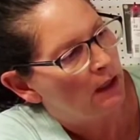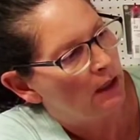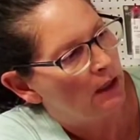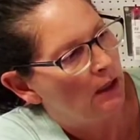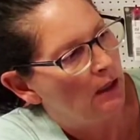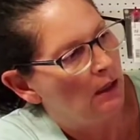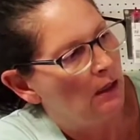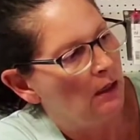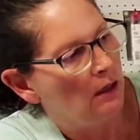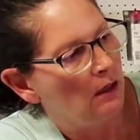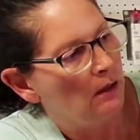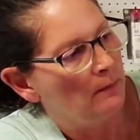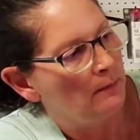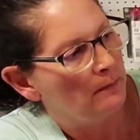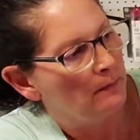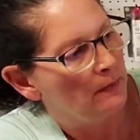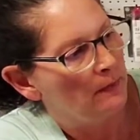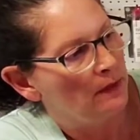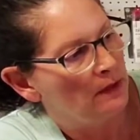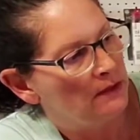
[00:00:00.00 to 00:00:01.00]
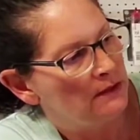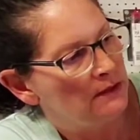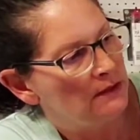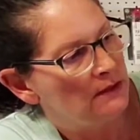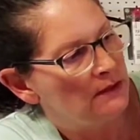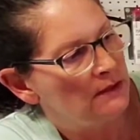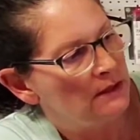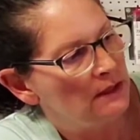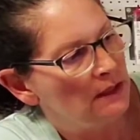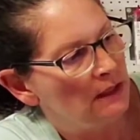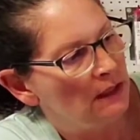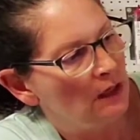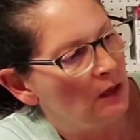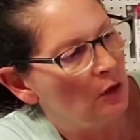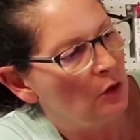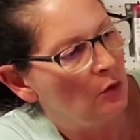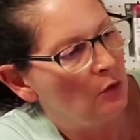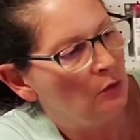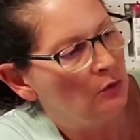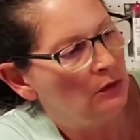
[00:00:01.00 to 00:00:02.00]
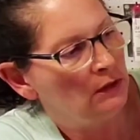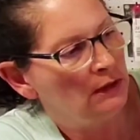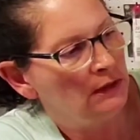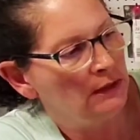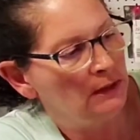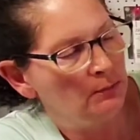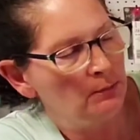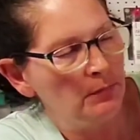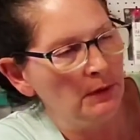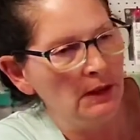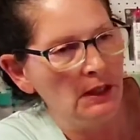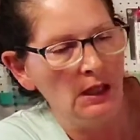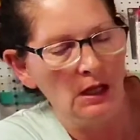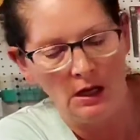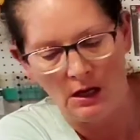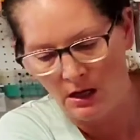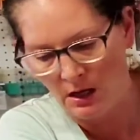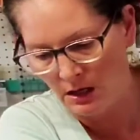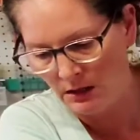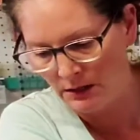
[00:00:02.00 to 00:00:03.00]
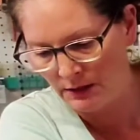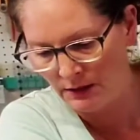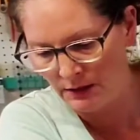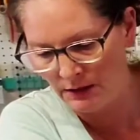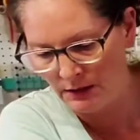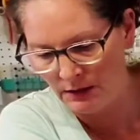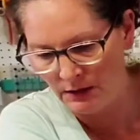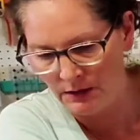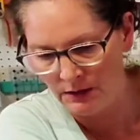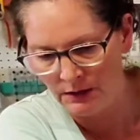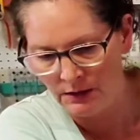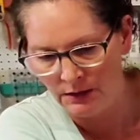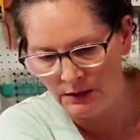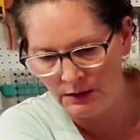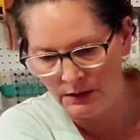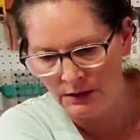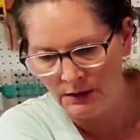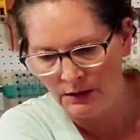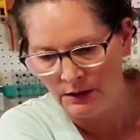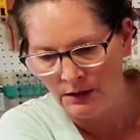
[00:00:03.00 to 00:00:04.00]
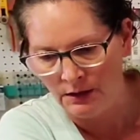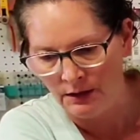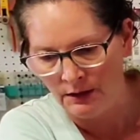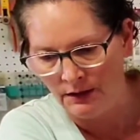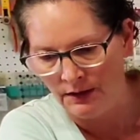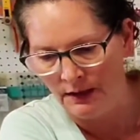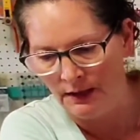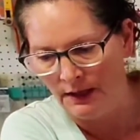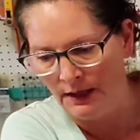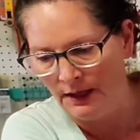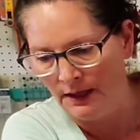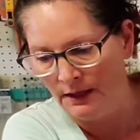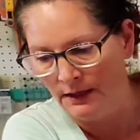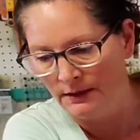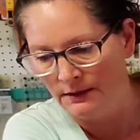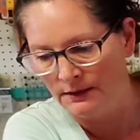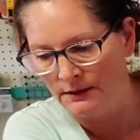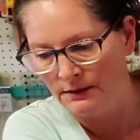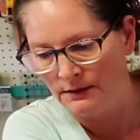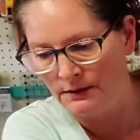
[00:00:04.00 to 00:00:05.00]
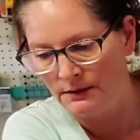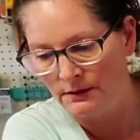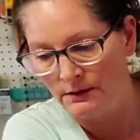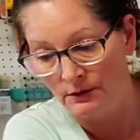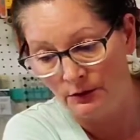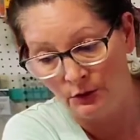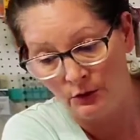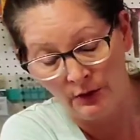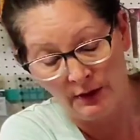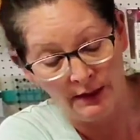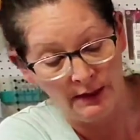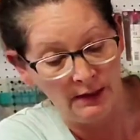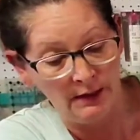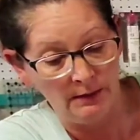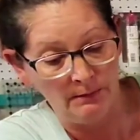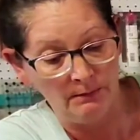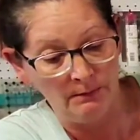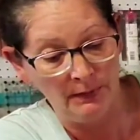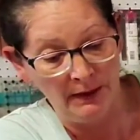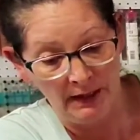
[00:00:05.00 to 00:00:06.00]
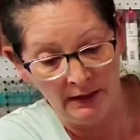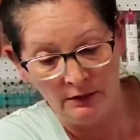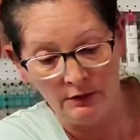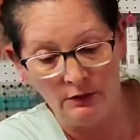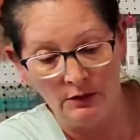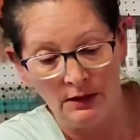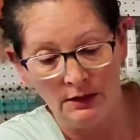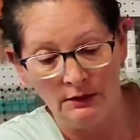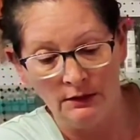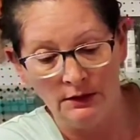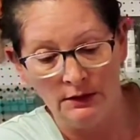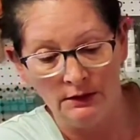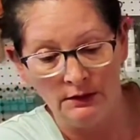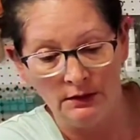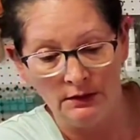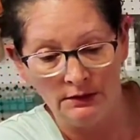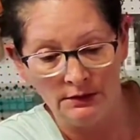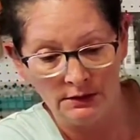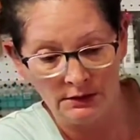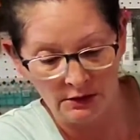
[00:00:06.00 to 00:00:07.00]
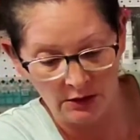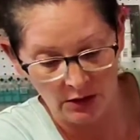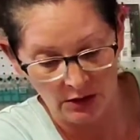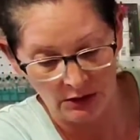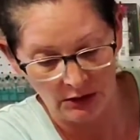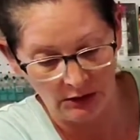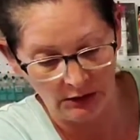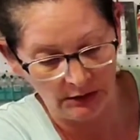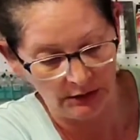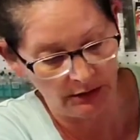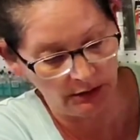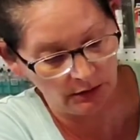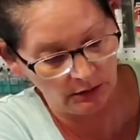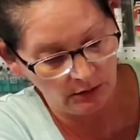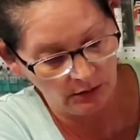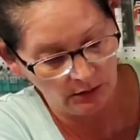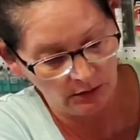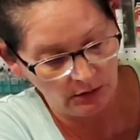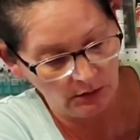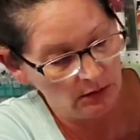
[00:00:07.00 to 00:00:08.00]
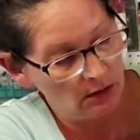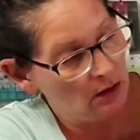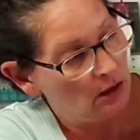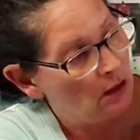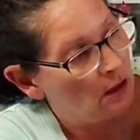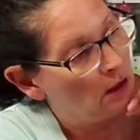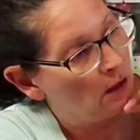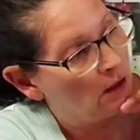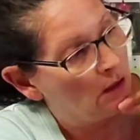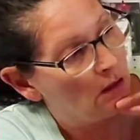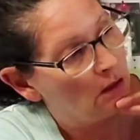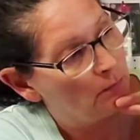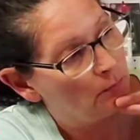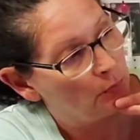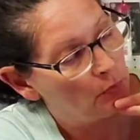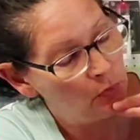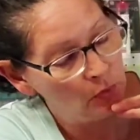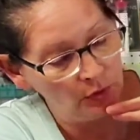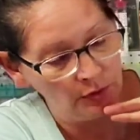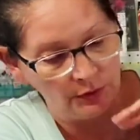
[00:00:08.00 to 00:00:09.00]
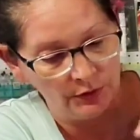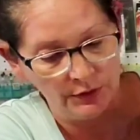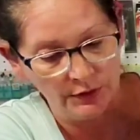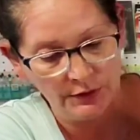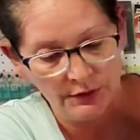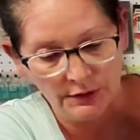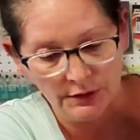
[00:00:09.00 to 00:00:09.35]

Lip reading: This is the only block that has the gray background and the scarlet corners.